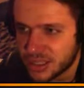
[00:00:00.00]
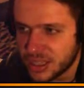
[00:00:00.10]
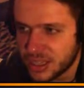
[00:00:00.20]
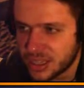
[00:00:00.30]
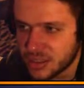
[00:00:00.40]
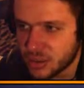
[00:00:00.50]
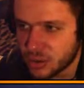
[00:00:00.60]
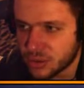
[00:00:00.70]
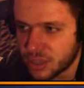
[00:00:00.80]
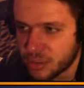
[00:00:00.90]
Yeah, he's
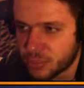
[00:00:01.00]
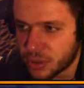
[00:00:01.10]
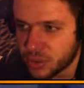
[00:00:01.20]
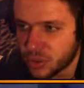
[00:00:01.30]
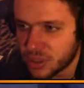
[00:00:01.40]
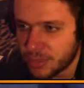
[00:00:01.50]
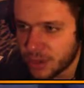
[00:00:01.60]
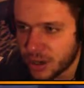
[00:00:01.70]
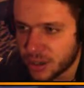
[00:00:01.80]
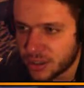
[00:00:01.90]
going to get burned with the
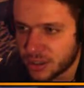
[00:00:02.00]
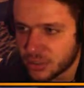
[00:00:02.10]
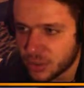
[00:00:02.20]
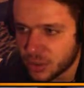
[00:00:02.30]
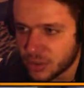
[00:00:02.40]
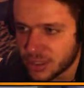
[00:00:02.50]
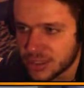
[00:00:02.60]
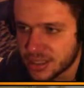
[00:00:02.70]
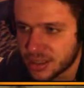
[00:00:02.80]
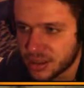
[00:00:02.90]
mark. I'm going to get
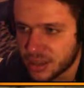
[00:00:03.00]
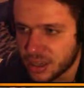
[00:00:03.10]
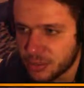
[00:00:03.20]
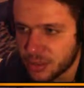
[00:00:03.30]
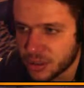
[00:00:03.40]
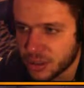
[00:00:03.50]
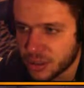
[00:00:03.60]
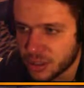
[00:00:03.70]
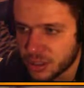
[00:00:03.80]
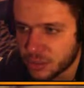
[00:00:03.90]
stunned there, but I
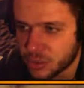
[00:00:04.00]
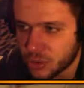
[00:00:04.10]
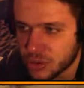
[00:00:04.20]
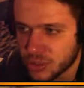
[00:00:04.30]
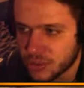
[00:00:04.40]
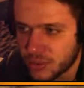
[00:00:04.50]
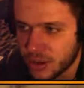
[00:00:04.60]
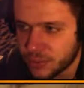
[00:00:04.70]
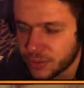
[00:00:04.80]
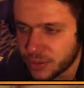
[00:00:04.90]
think I'm going to
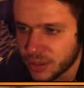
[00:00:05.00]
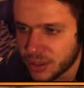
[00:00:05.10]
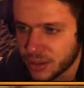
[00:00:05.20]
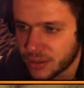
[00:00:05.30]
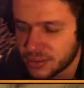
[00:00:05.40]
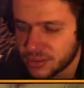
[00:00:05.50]
survive for now.